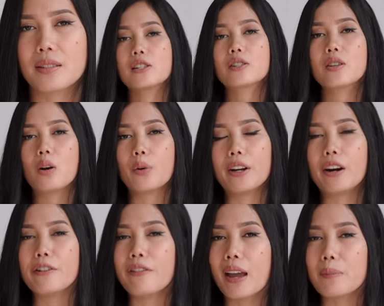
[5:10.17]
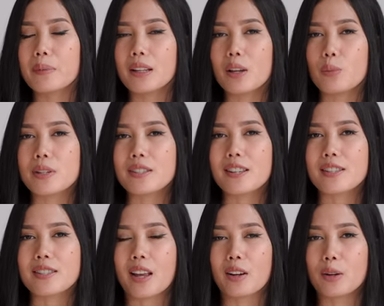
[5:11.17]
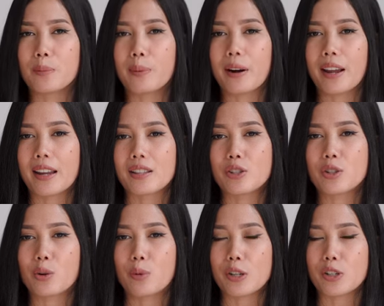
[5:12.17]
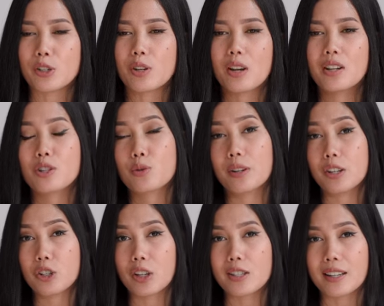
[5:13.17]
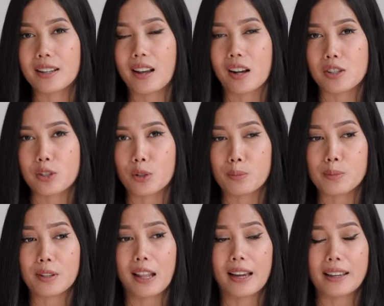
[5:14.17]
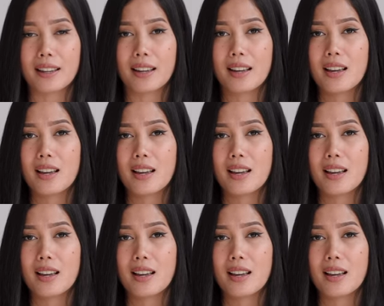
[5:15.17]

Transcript: So in our family, we still celebrate Jewish traditions and costumes like